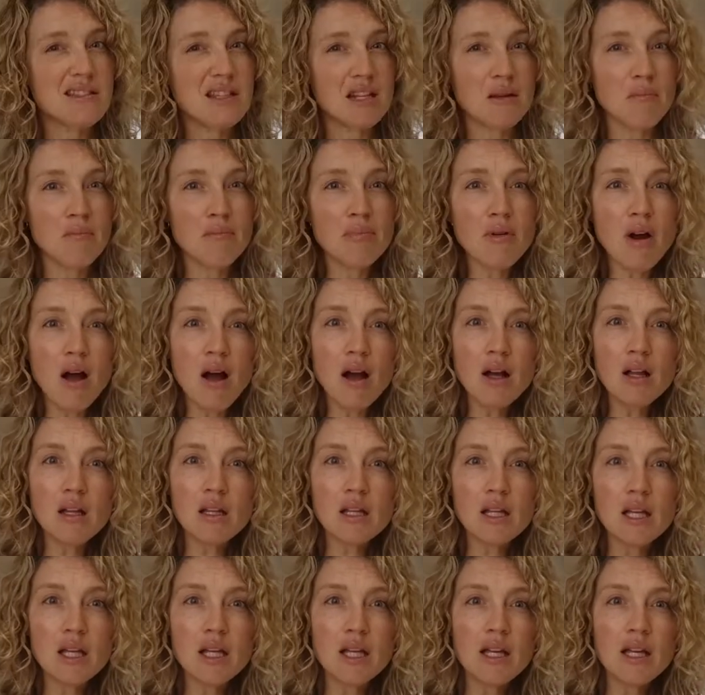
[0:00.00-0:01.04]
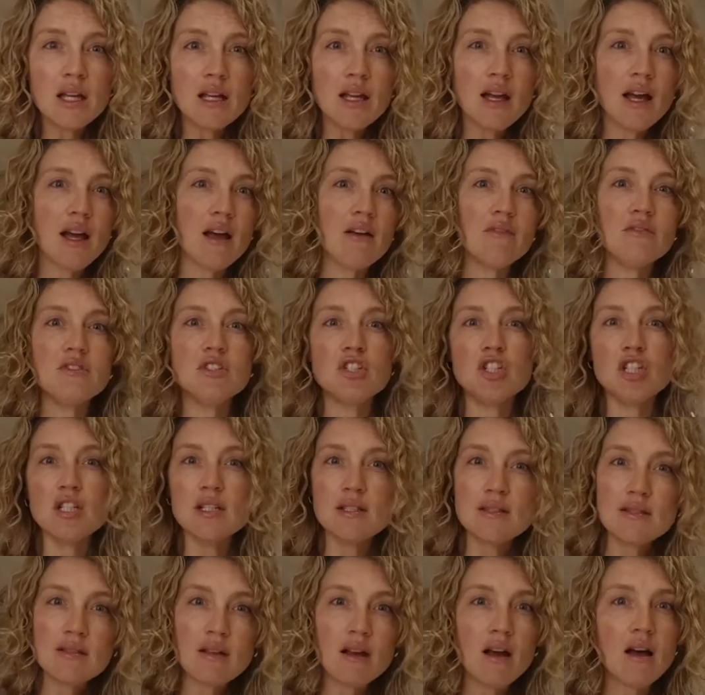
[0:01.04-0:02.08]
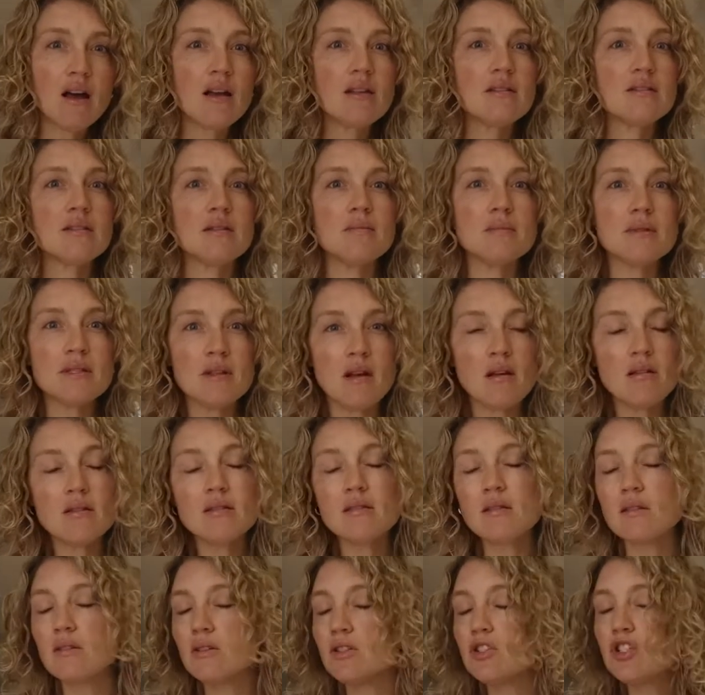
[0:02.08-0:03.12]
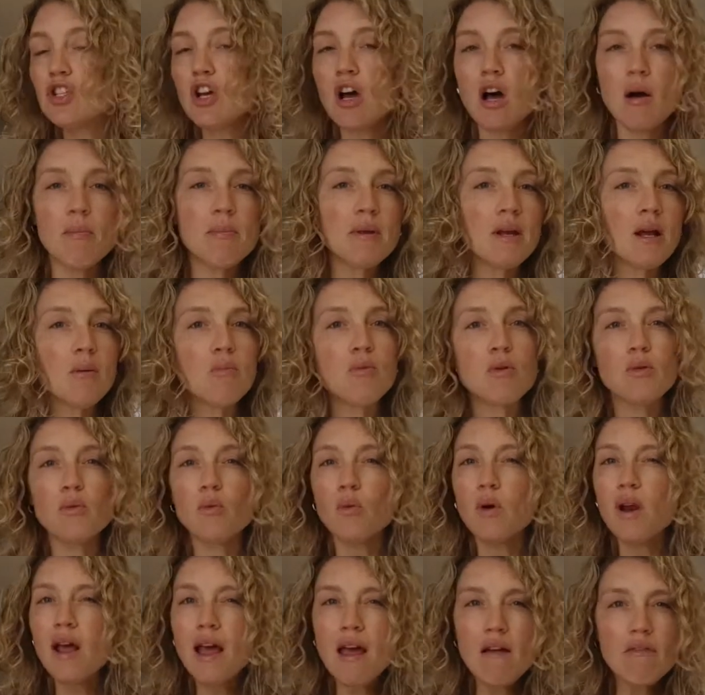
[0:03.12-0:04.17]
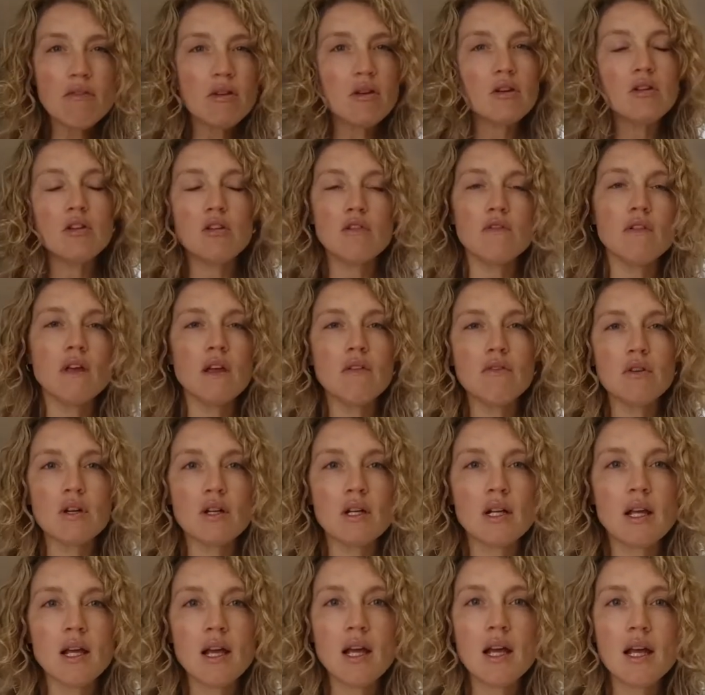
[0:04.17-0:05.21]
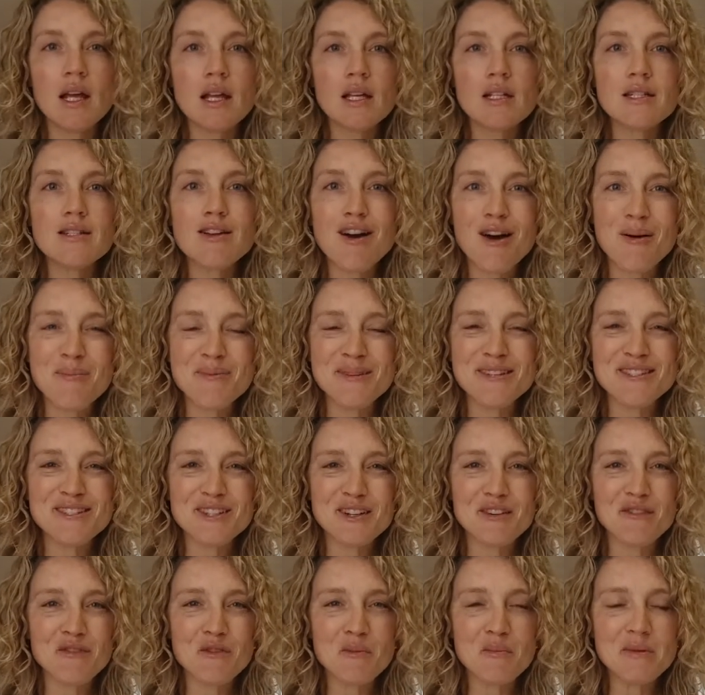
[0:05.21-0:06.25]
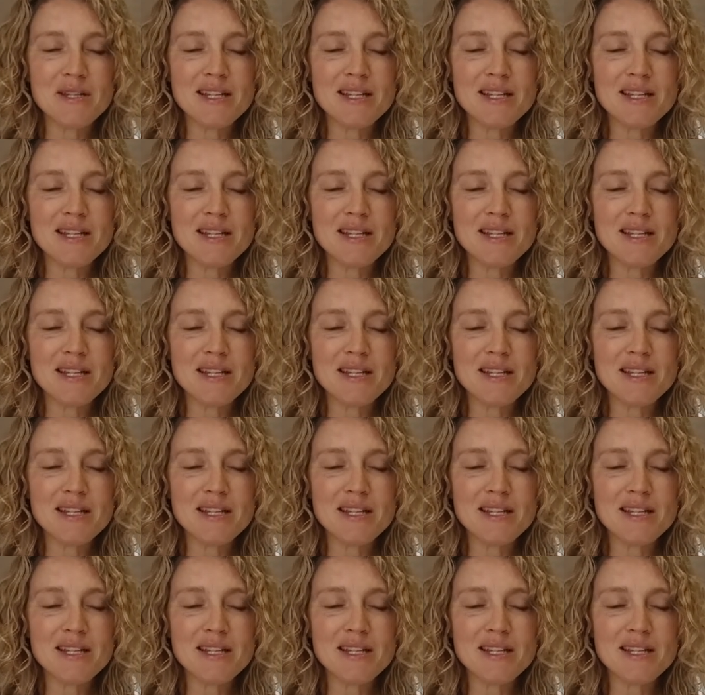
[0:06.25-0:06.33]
steamed broccoli, have cheese sauce, some salsa, or top it up with whatever your favorite toppings are for